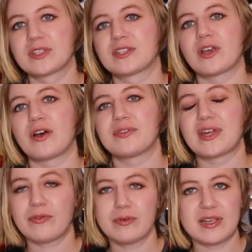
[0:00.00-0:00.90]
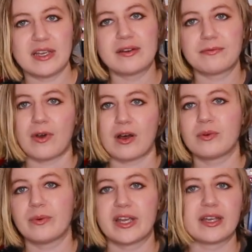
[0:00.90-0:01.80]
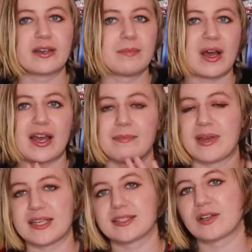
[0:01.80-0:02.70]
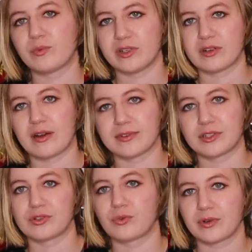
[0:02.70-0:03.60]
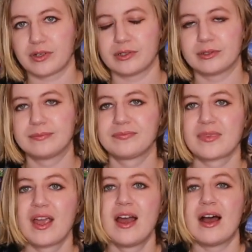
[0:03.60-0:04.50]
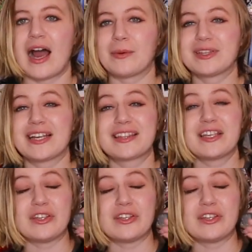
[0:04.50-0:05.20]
So that would be following my basic wheel cover tutorial. I would like the